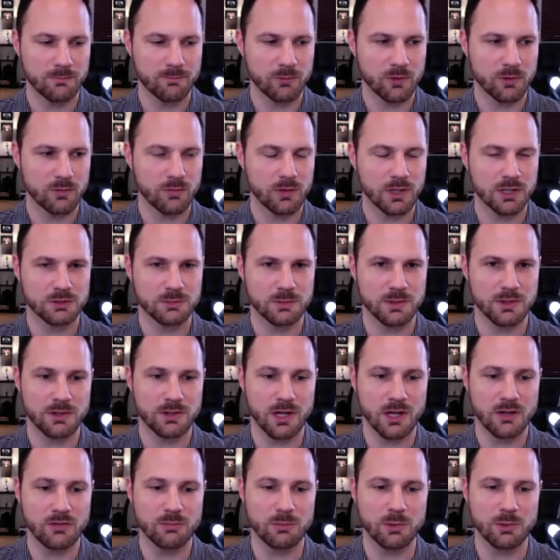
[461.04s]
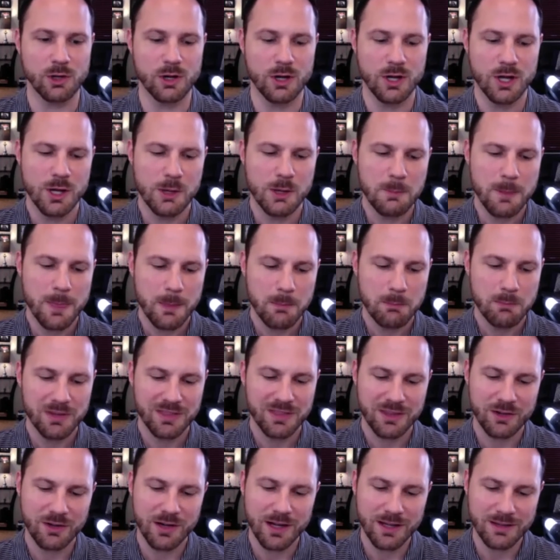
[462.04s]
freshman, sophomore. But
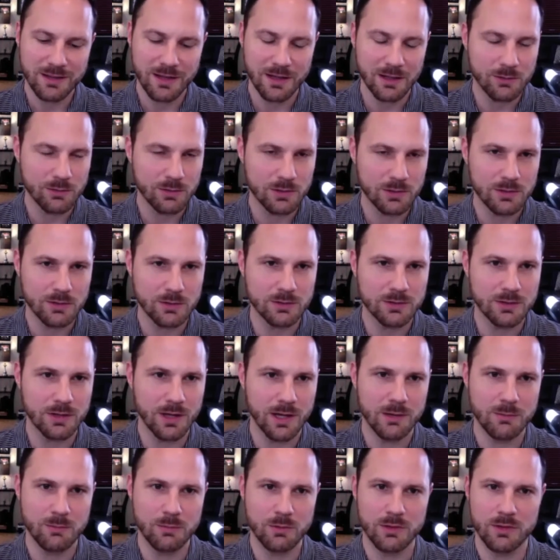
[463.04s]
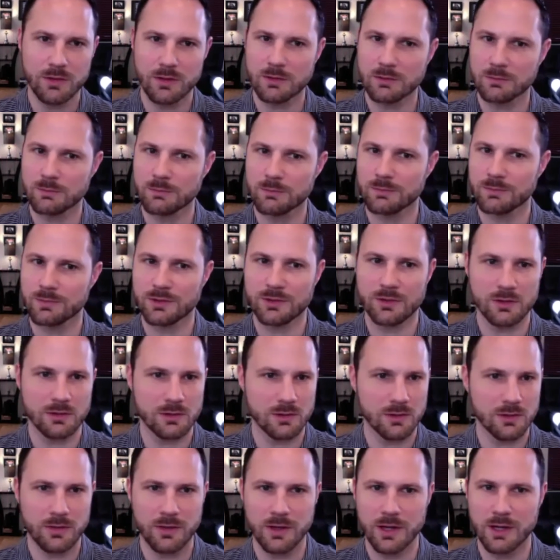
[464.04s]
they're at that critical time where they're starting
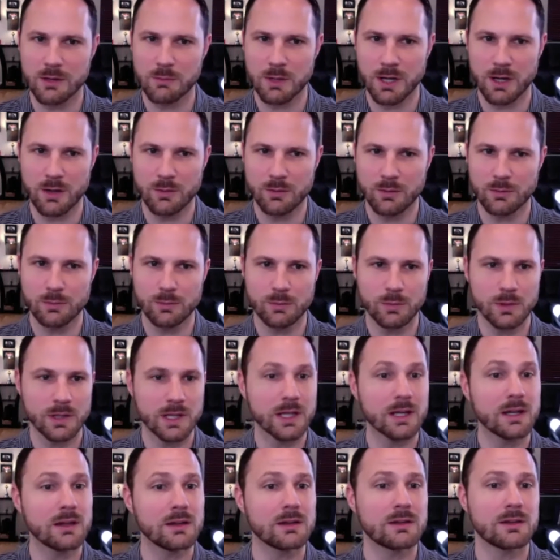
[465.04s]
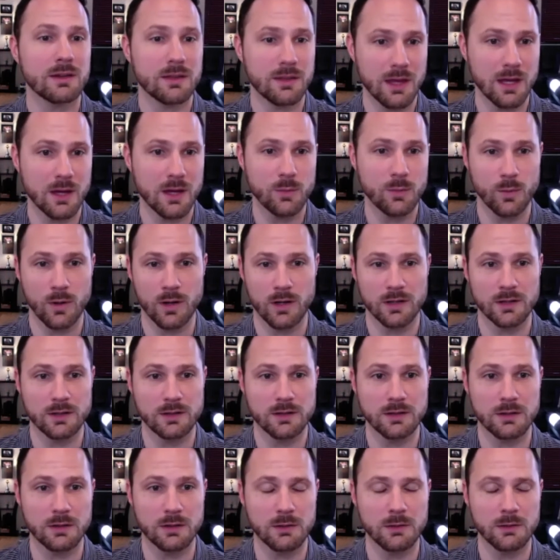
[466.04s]
to think about what it is that they want to
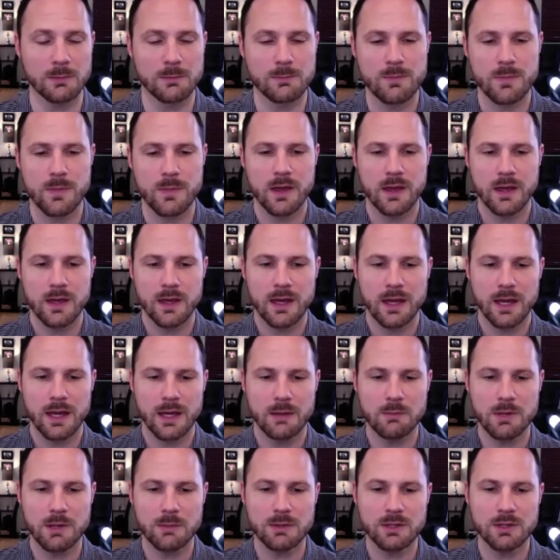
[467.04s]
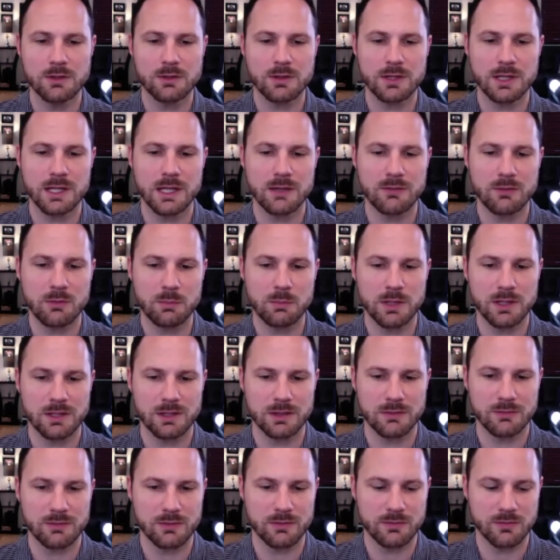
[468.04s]
do. And maybe you can give a piece
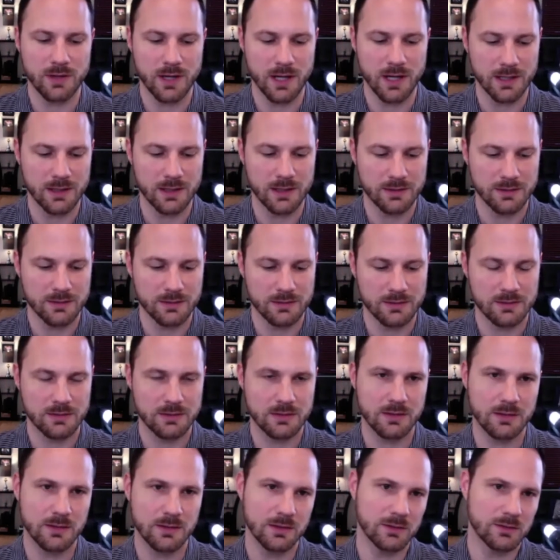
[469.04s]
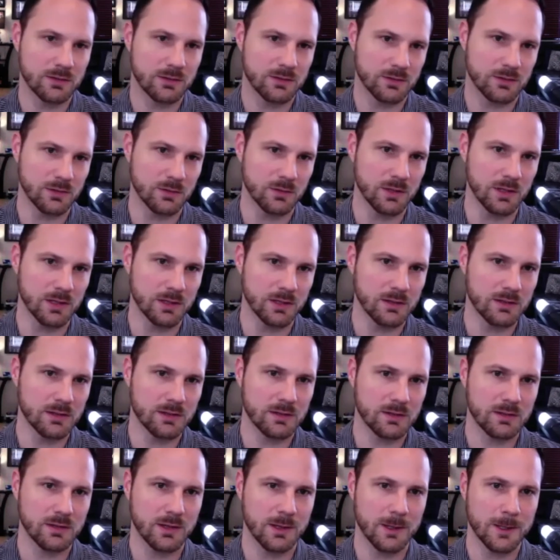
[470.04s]
of advice to these
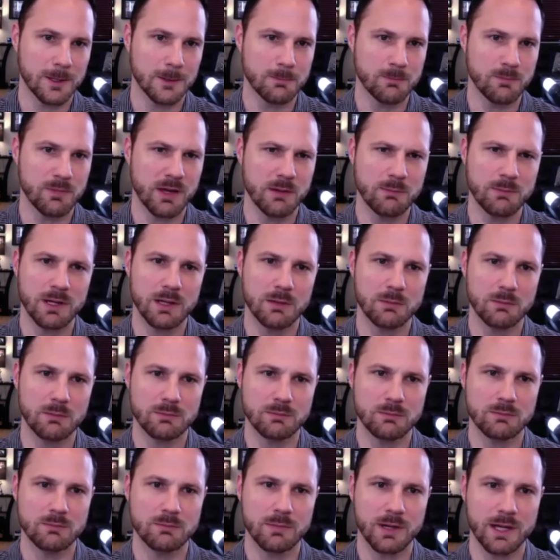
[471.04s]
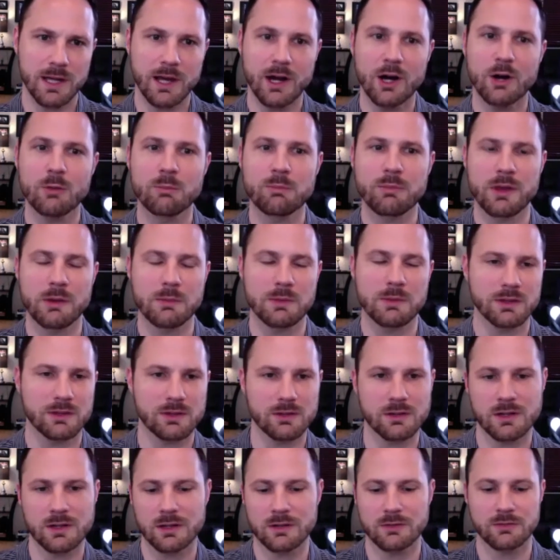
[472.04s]
students that might help them as
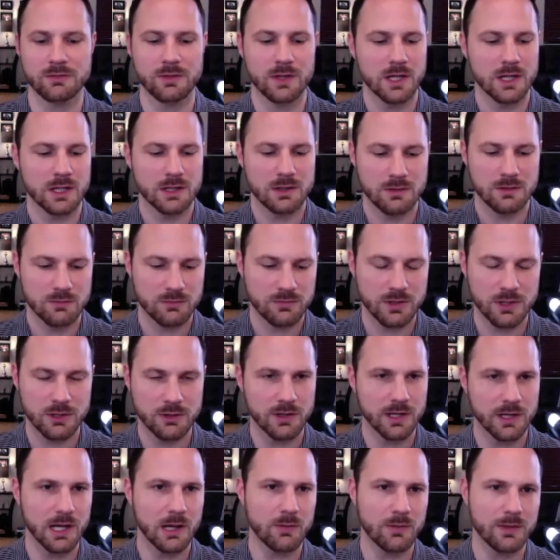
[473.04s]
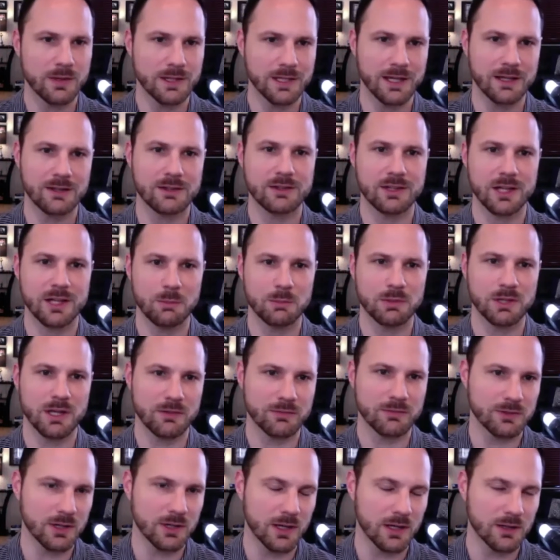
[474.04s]
they're kind of figuring out the next steps
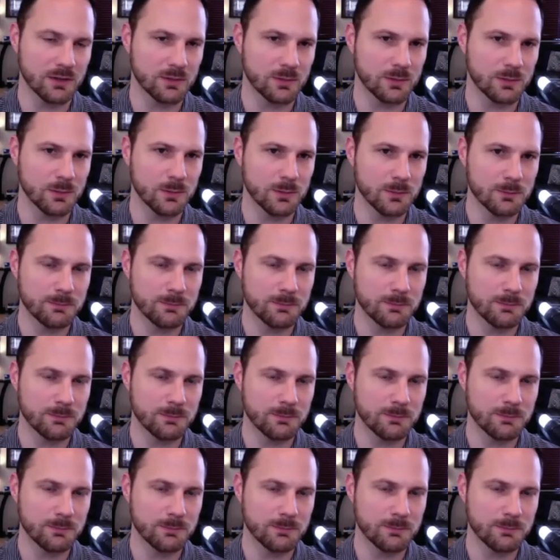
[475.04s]
after high school.